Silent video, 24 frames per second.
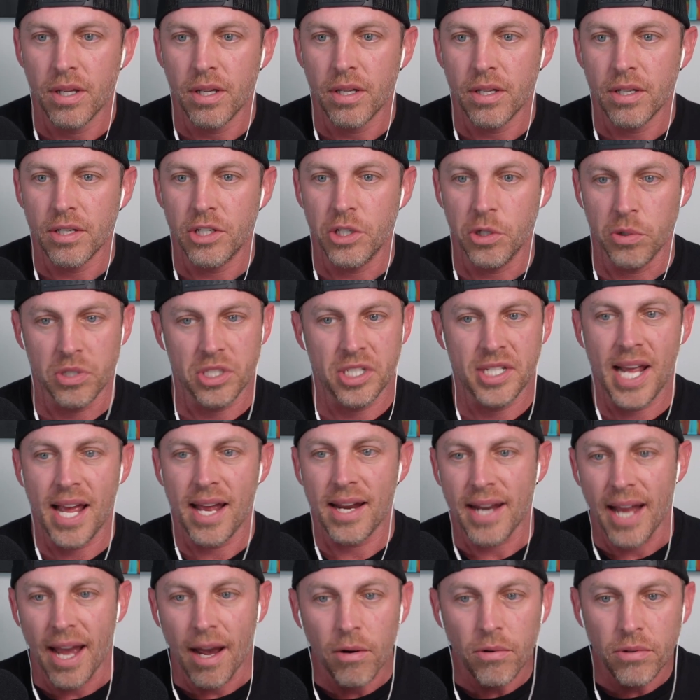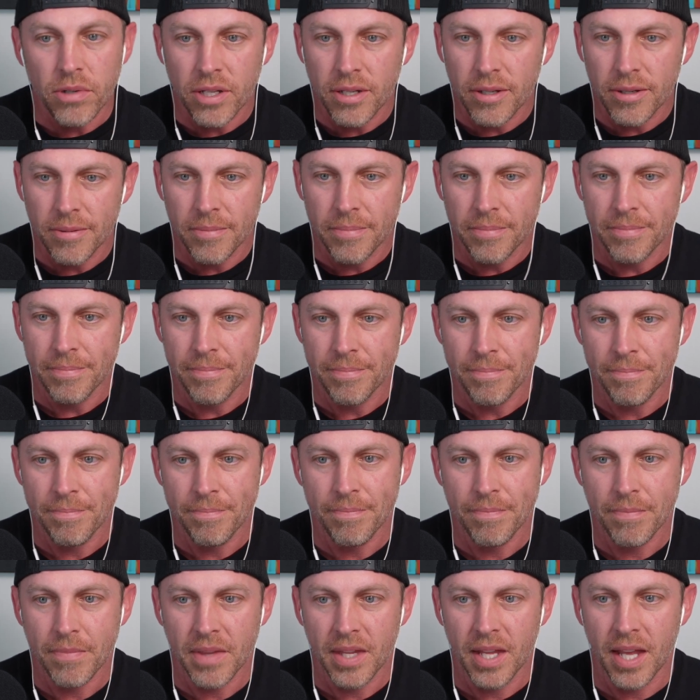Do you stand out?
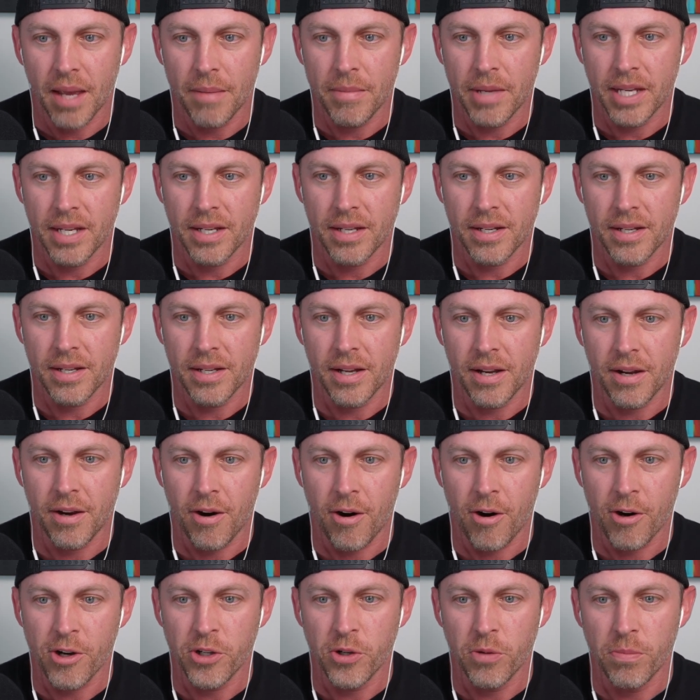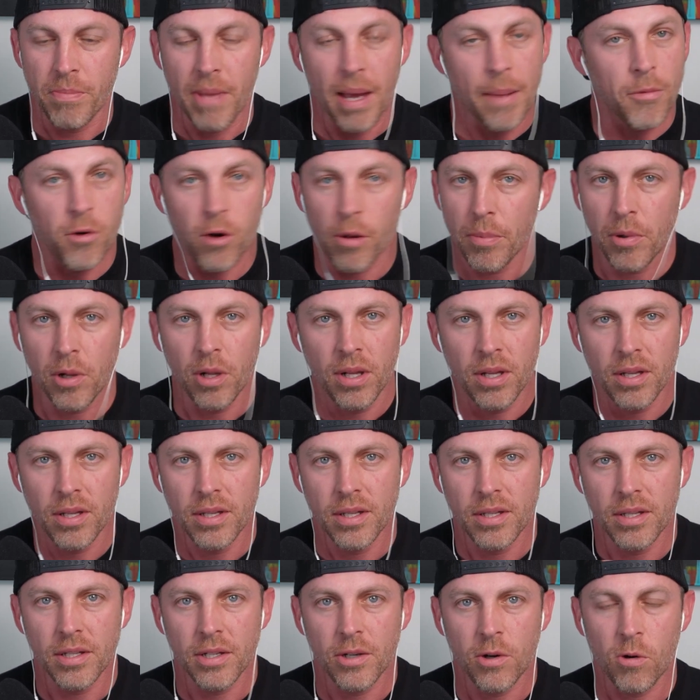I mean, are you memorable
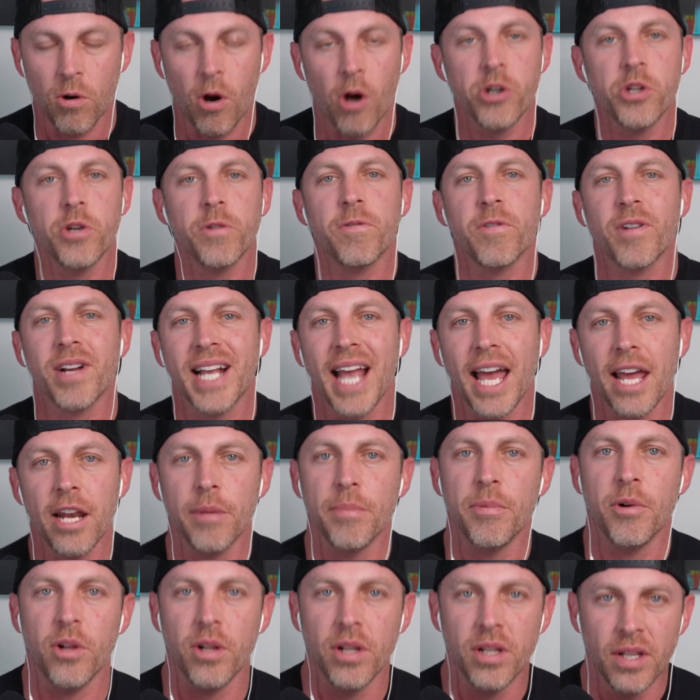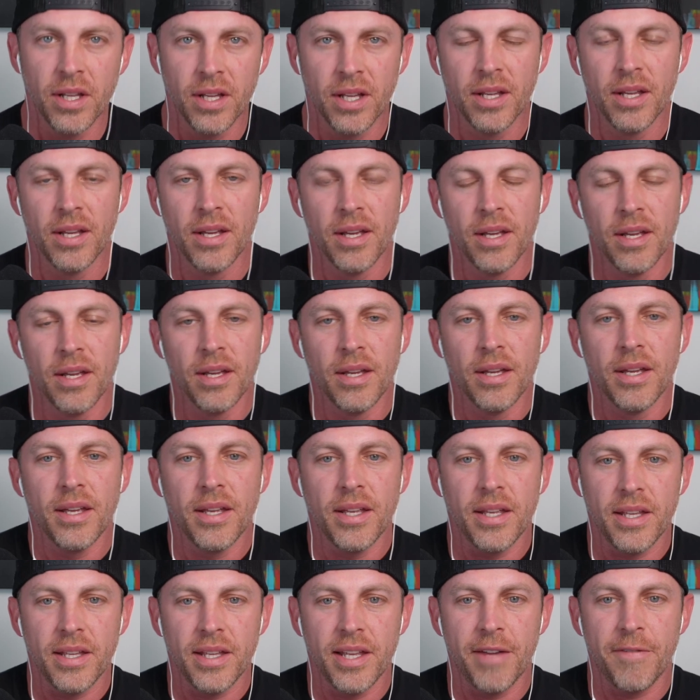or are you forgettable?
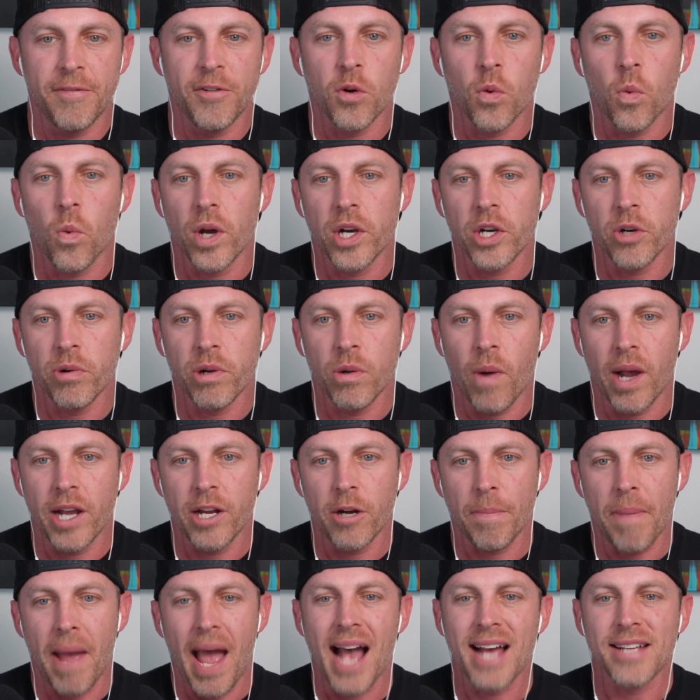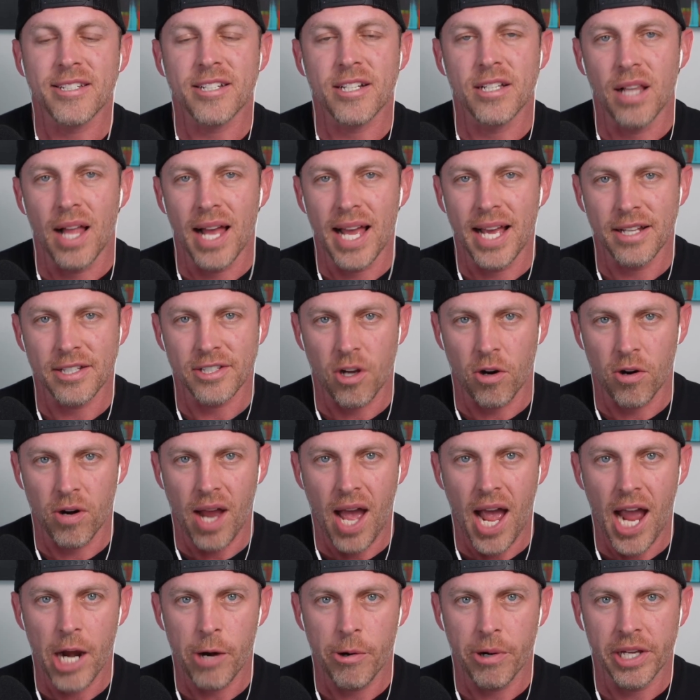If you're wondering why your past clients aren't
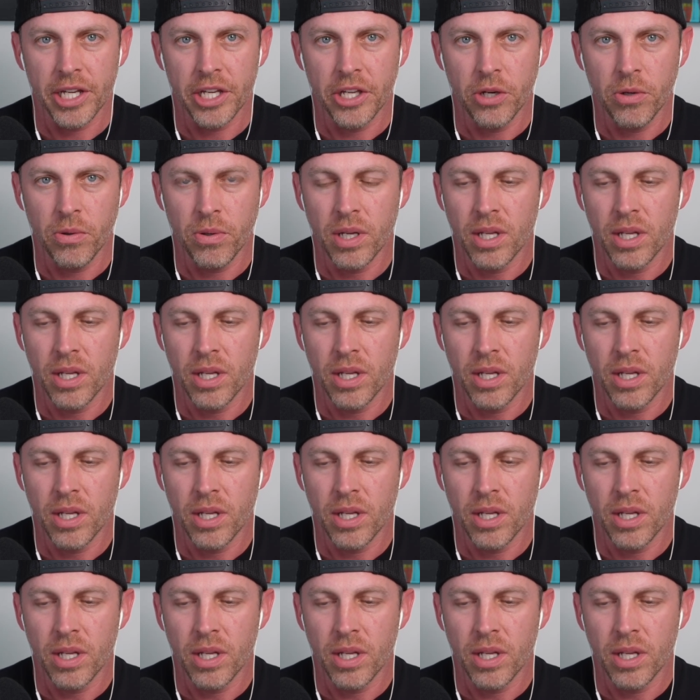hiring you,